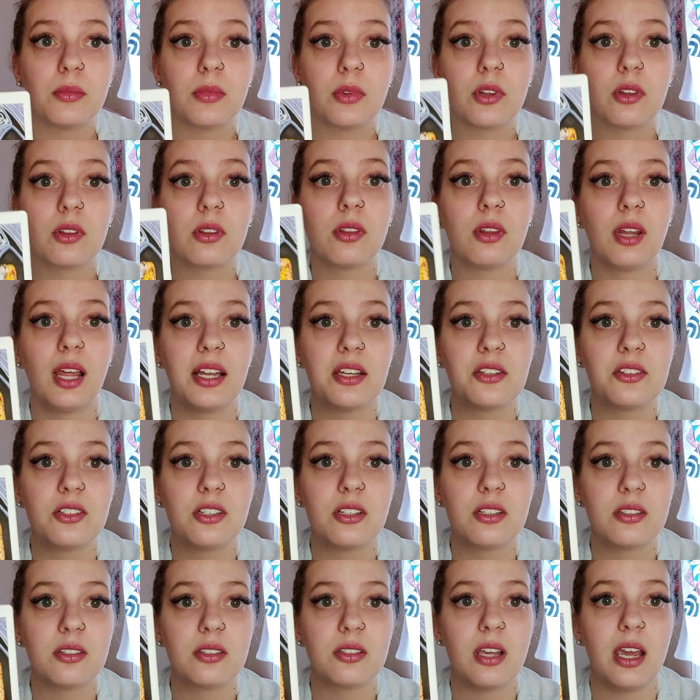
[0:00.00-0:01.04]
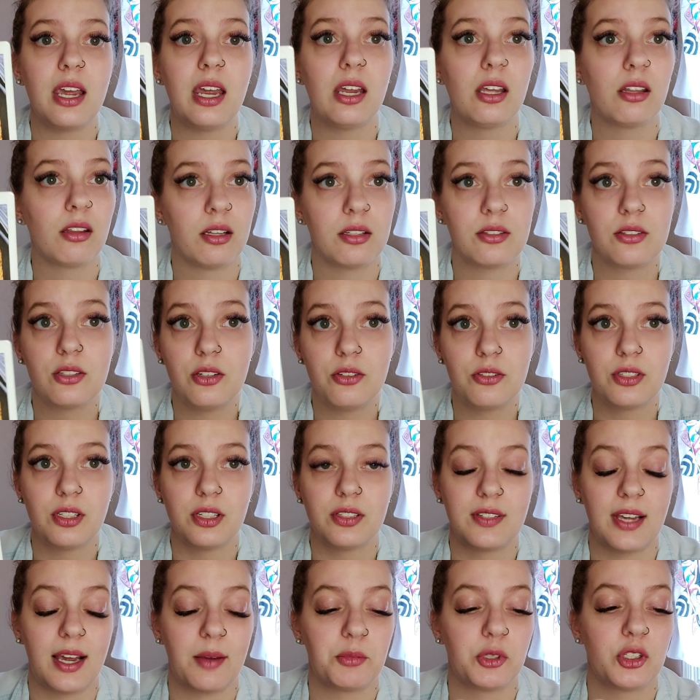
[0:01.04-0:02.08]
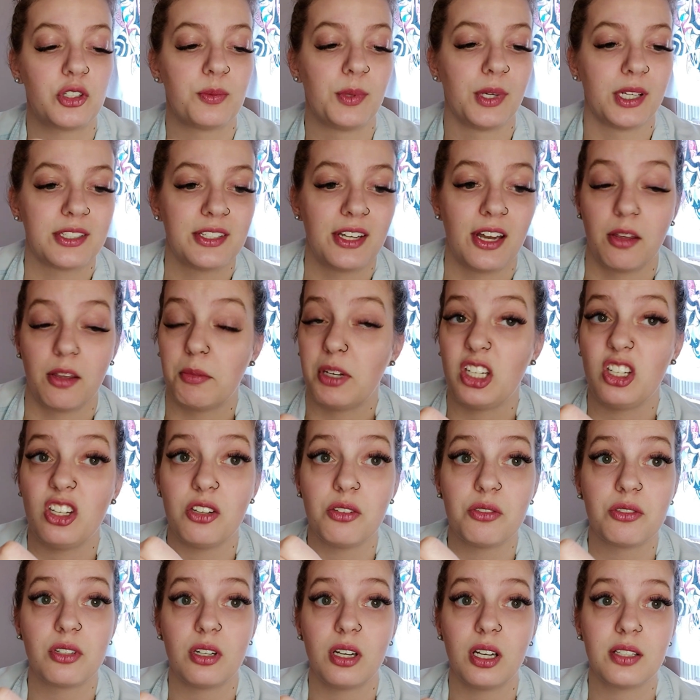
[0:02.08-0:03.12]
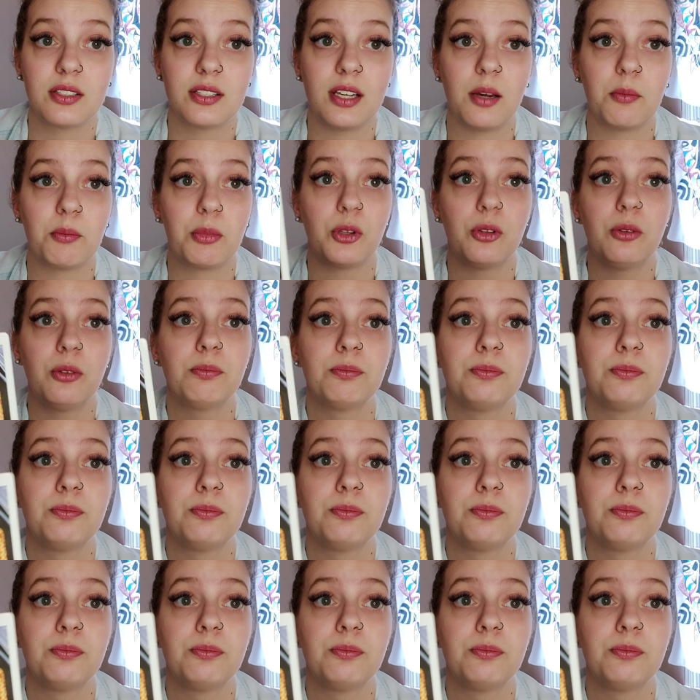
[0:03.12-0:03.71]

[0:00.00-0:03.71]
let's use an example. Spirit's telling me, use an example.